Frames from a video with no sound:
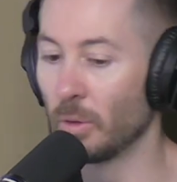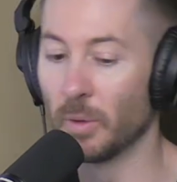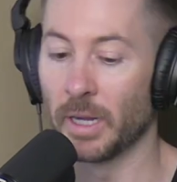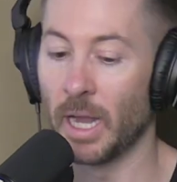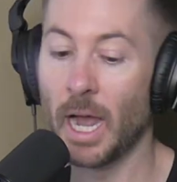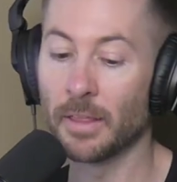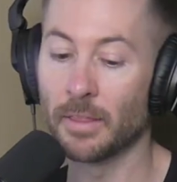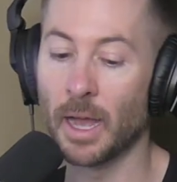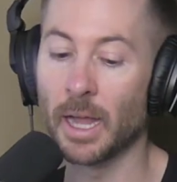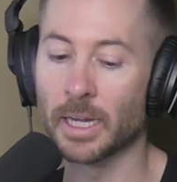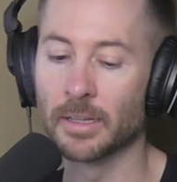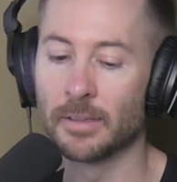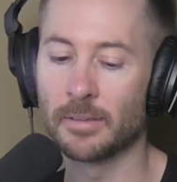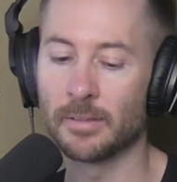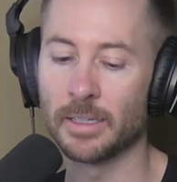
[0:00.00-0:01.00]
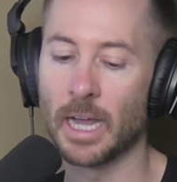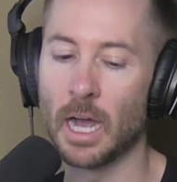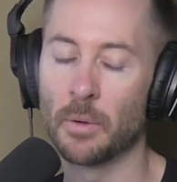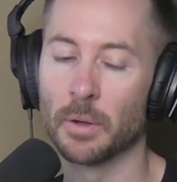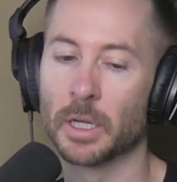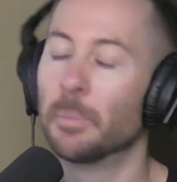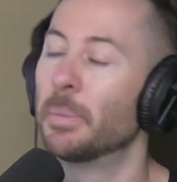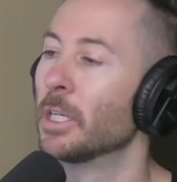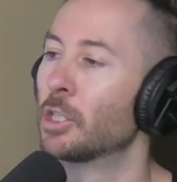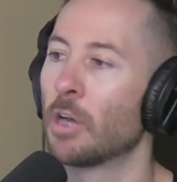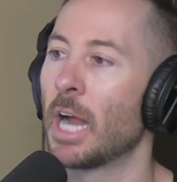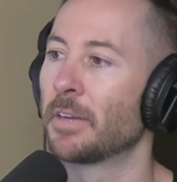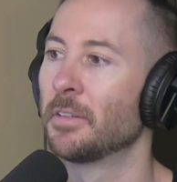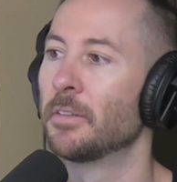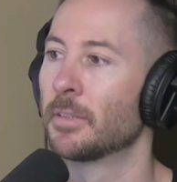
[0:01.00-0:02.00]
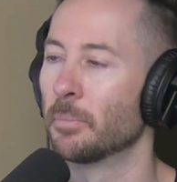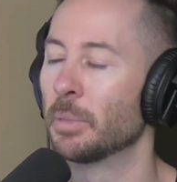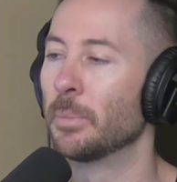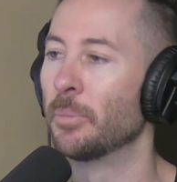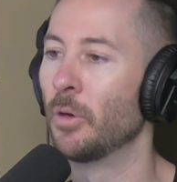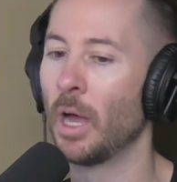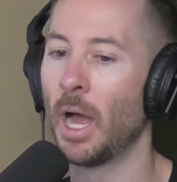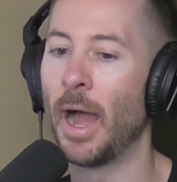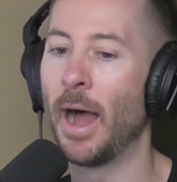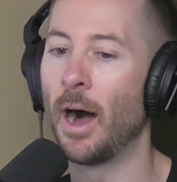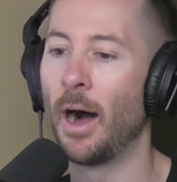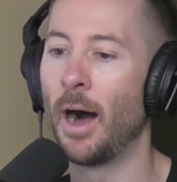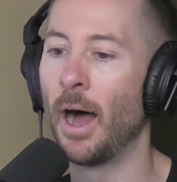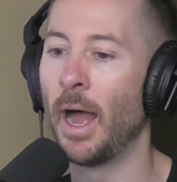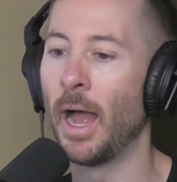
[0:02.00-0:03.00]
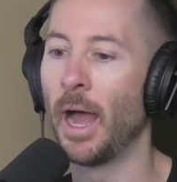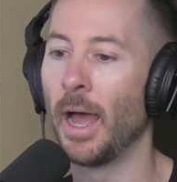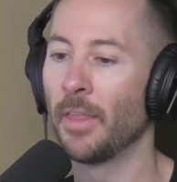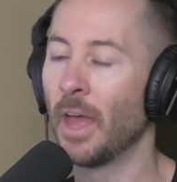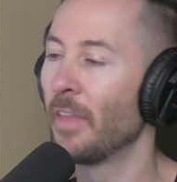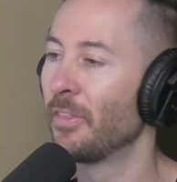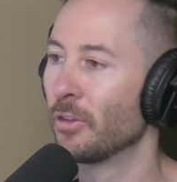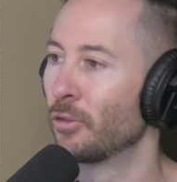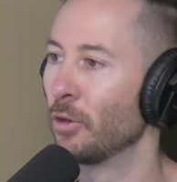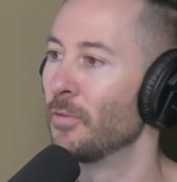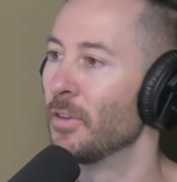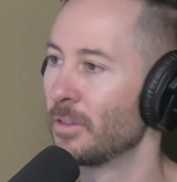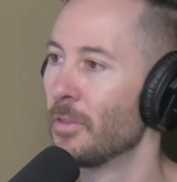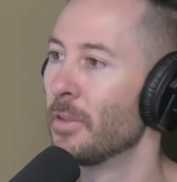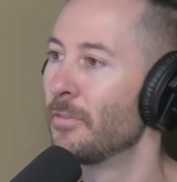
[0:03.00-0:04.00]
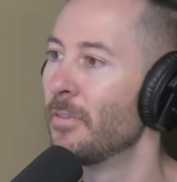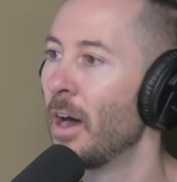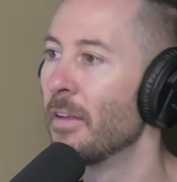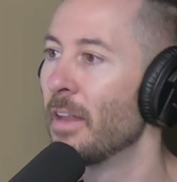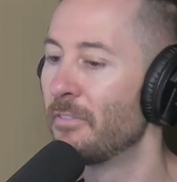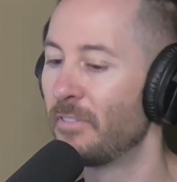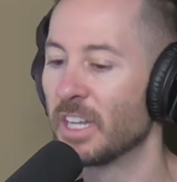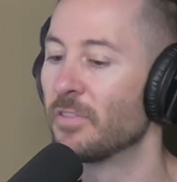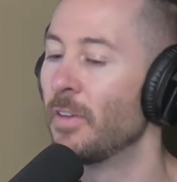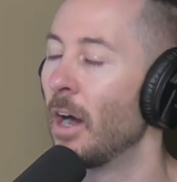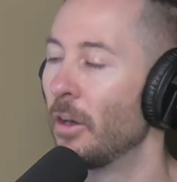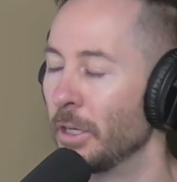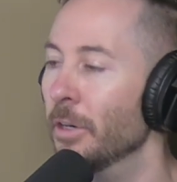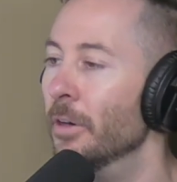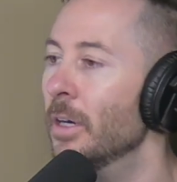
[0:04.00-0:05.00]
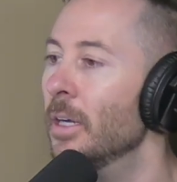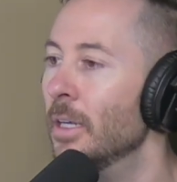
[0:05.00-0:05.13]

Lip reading: So I could see how it could be attracted to some people at the surface on face value.